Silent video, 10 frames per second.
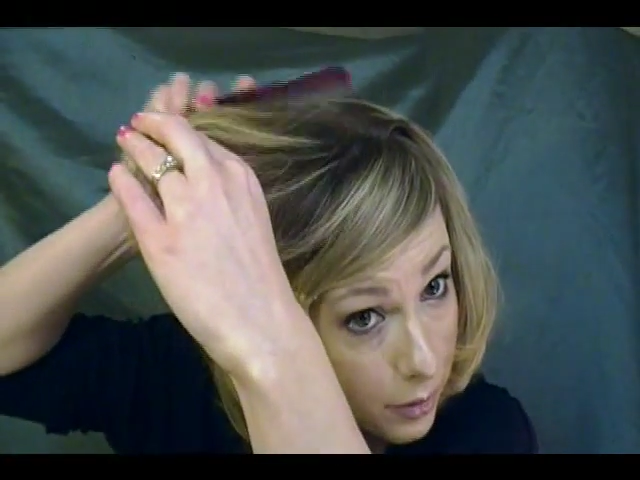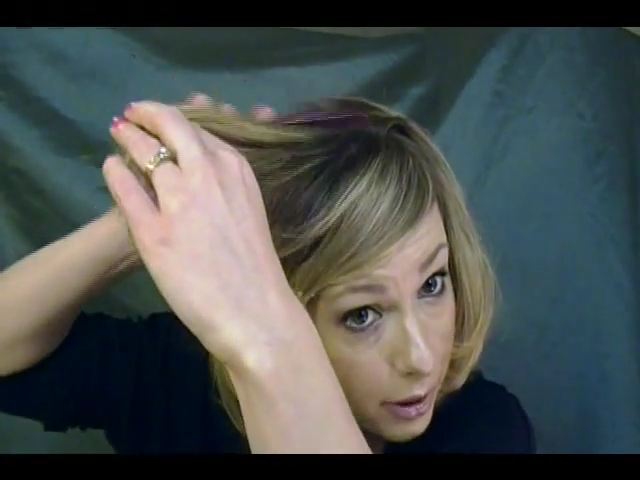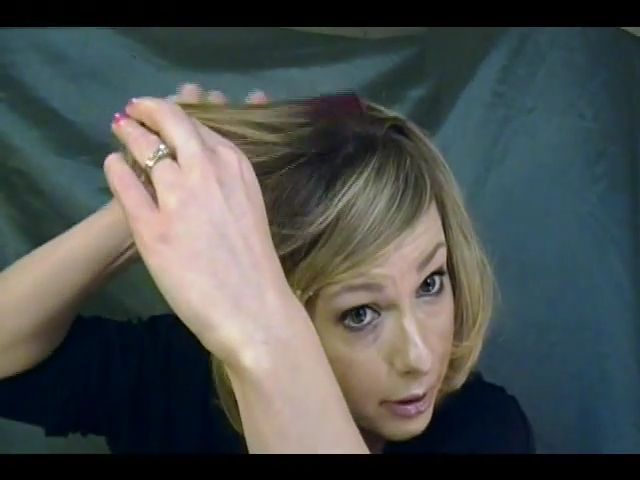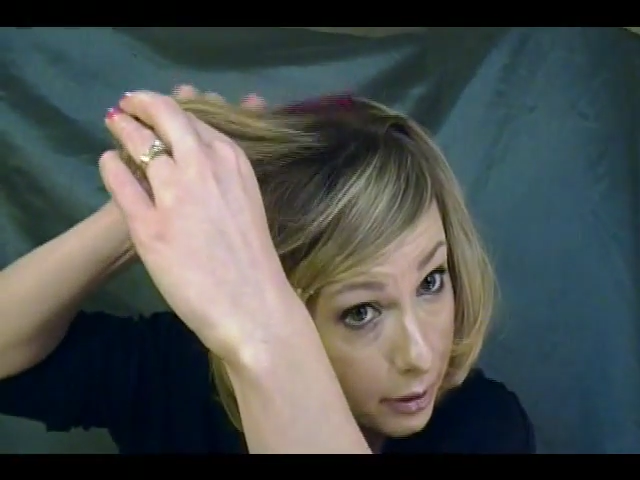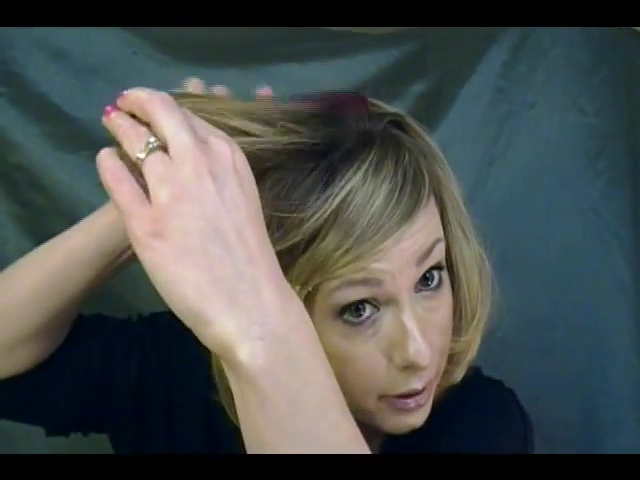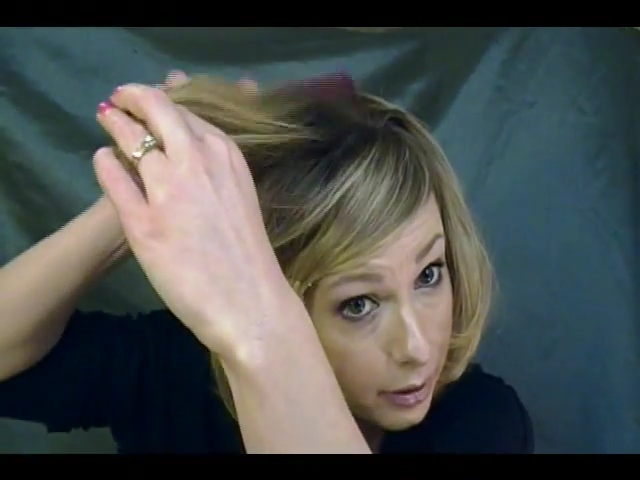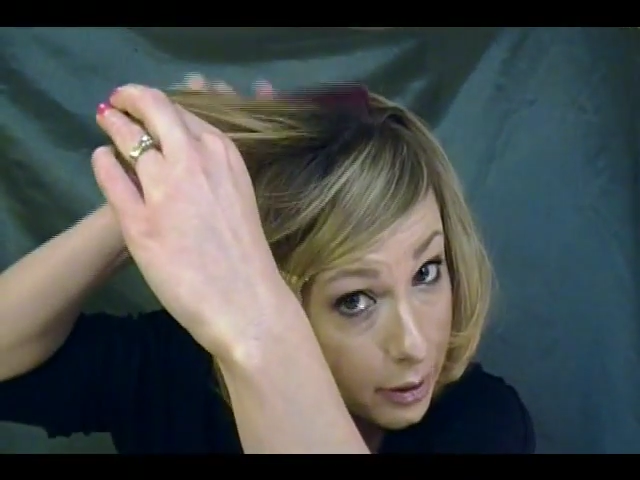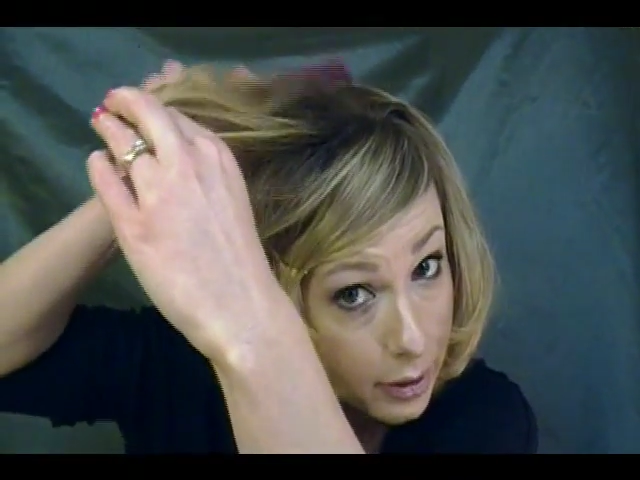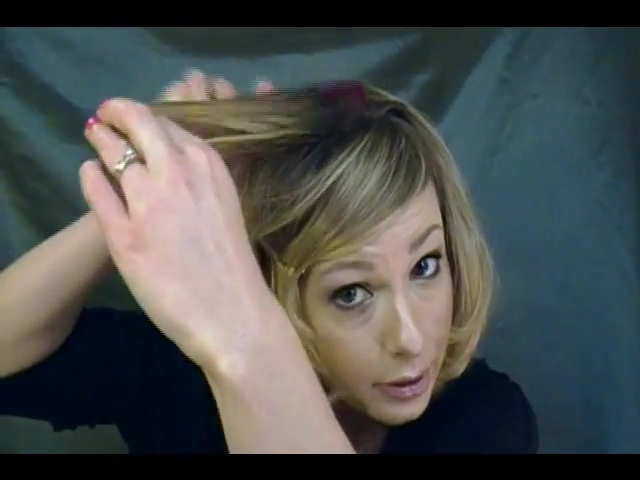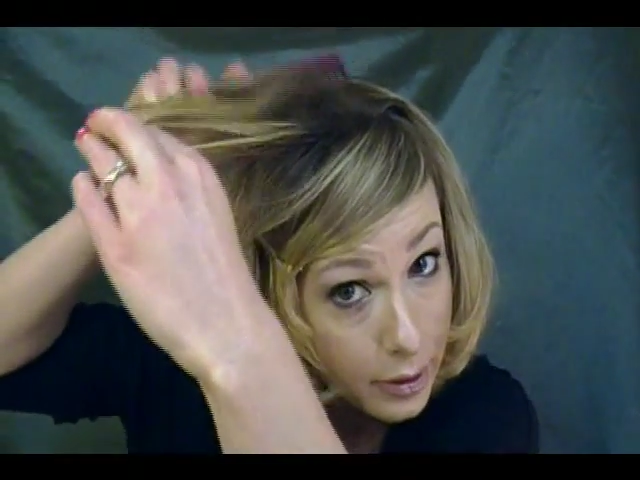
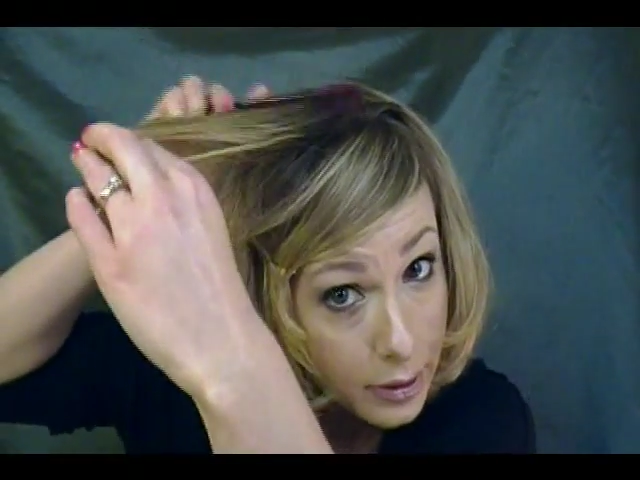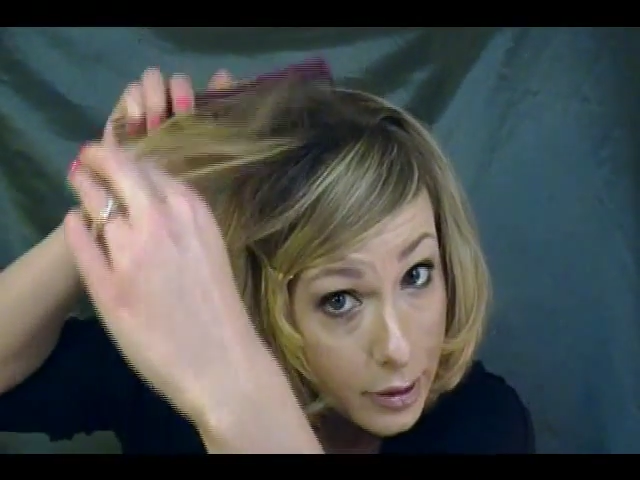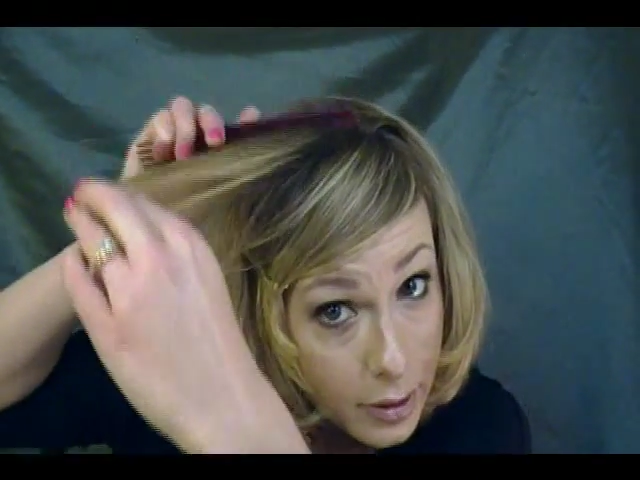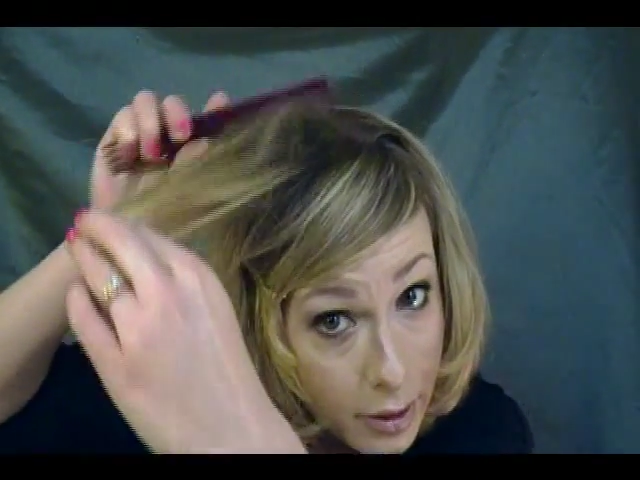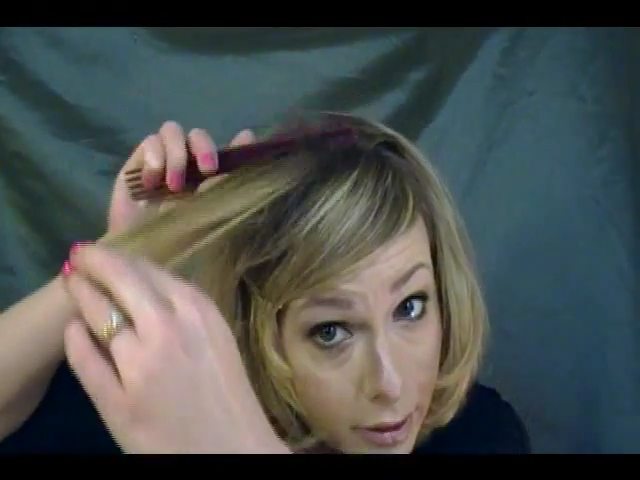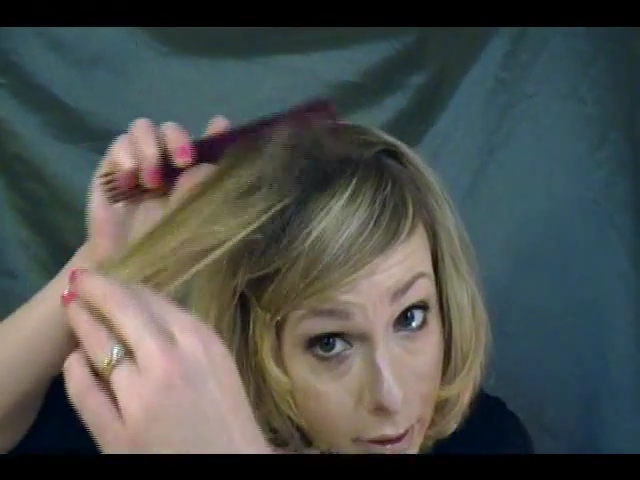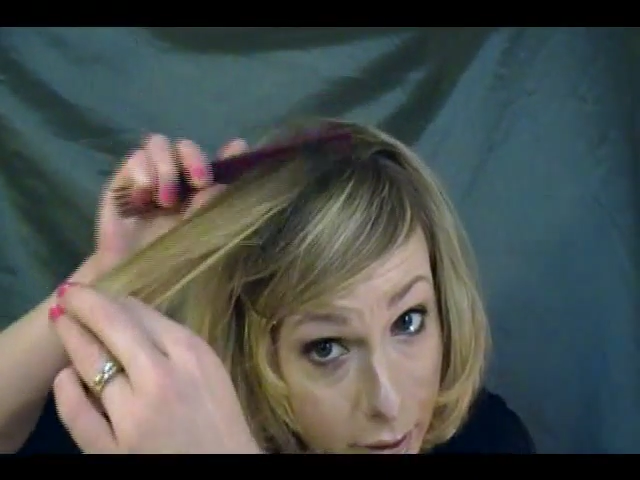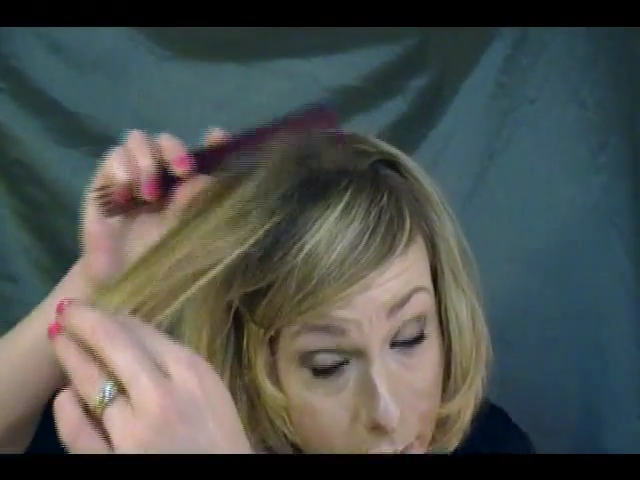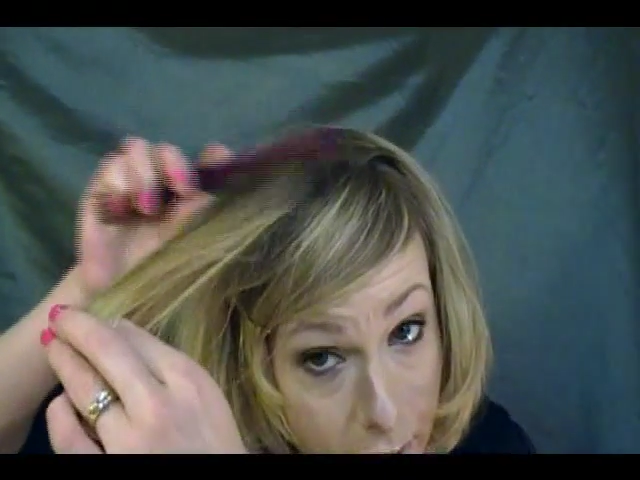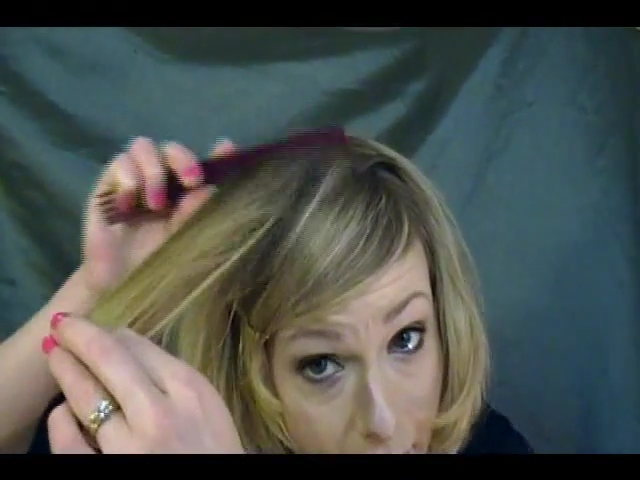right in
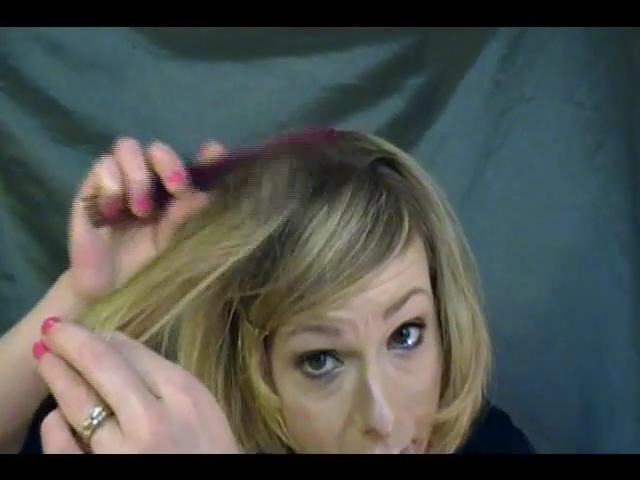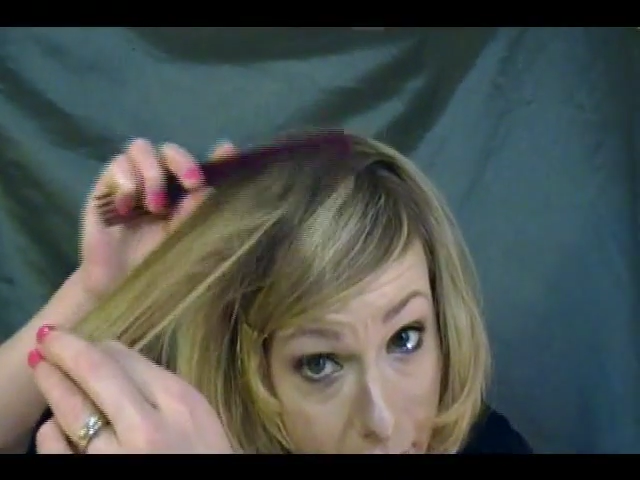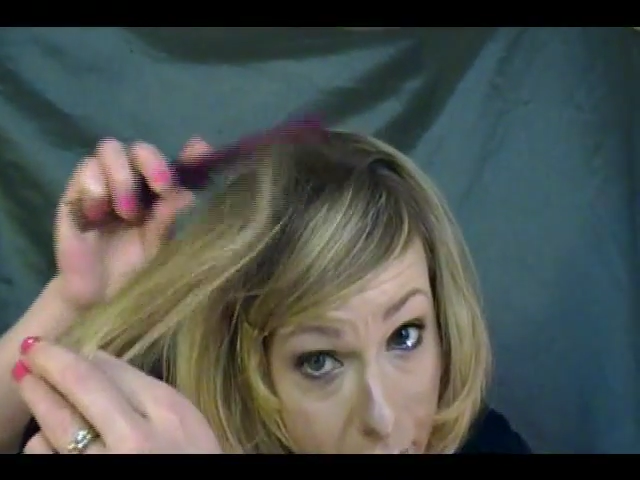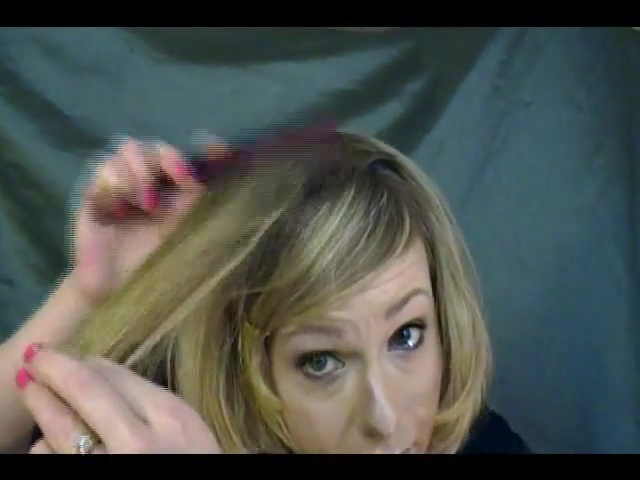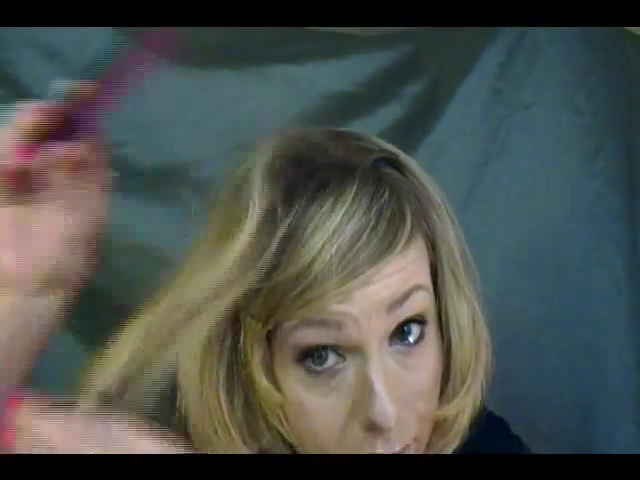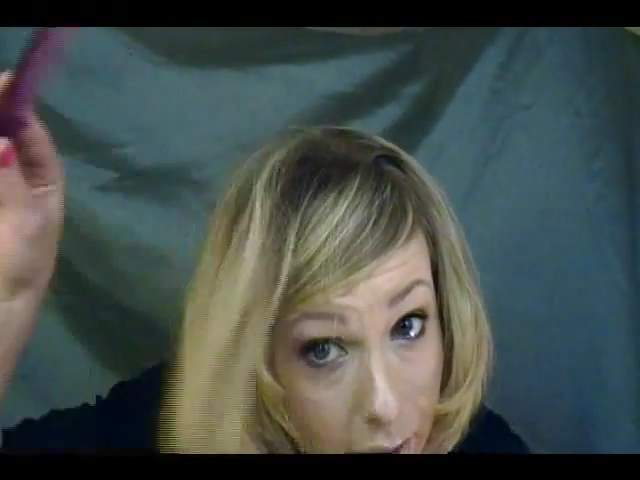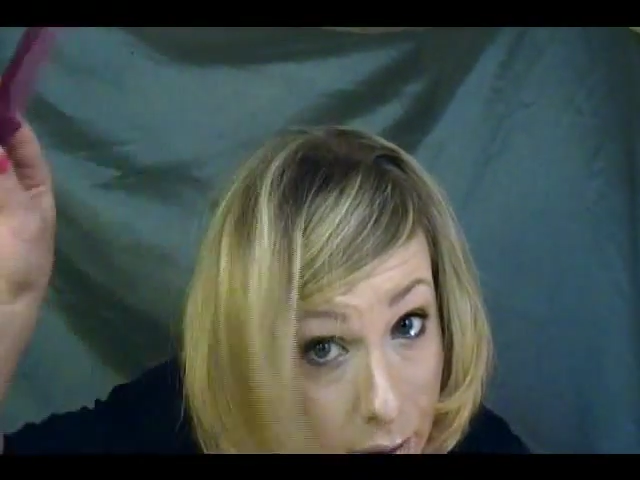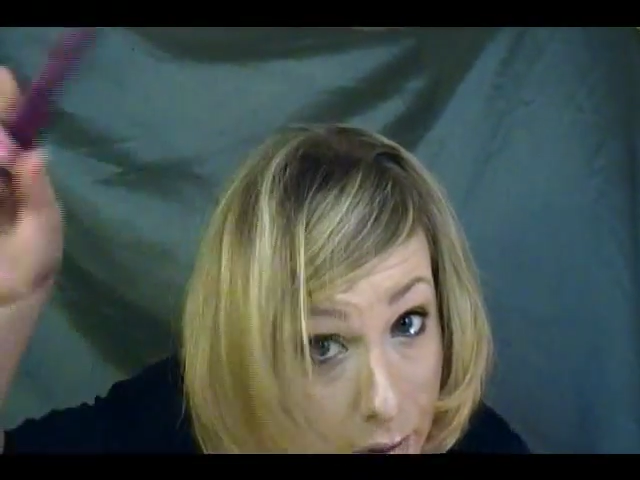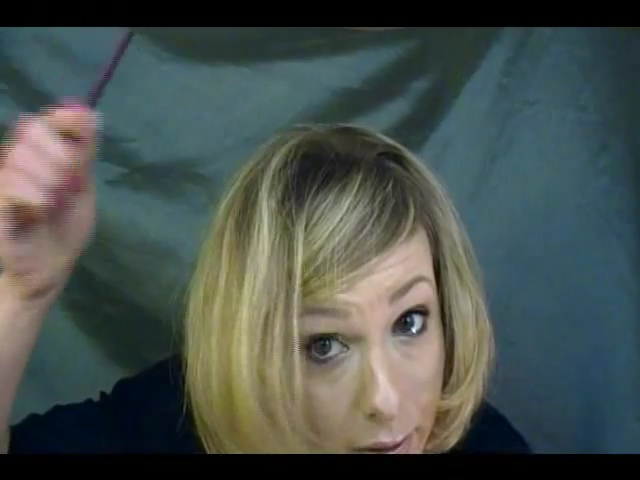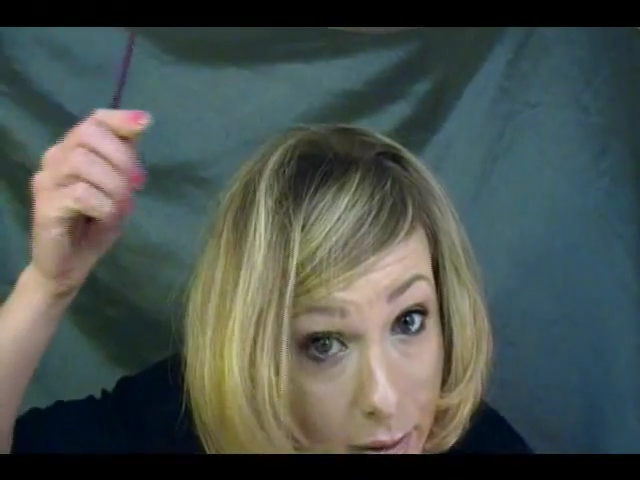that
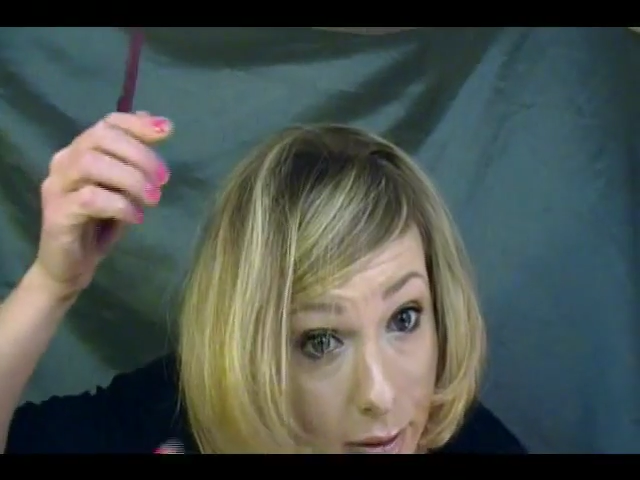area.